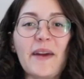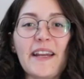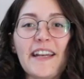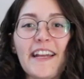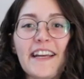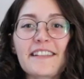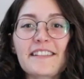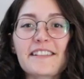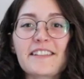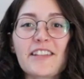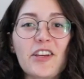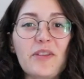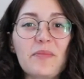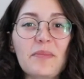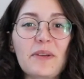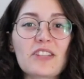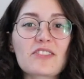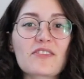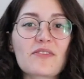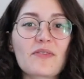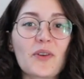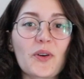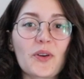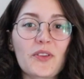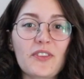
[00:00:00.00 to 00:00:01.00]
My next tip
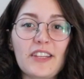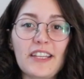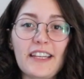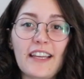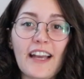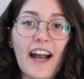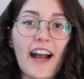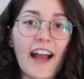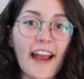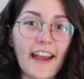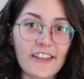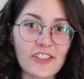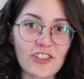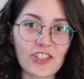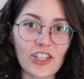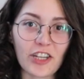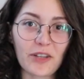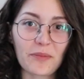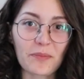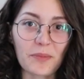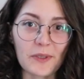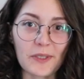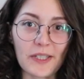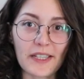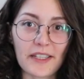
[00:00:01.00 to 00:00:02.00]
is for the high
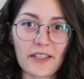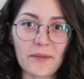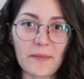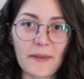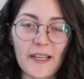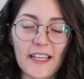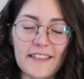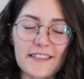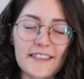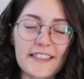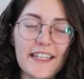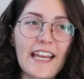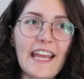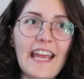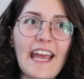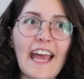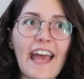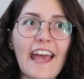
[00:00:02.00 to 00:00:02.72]
chair predicament.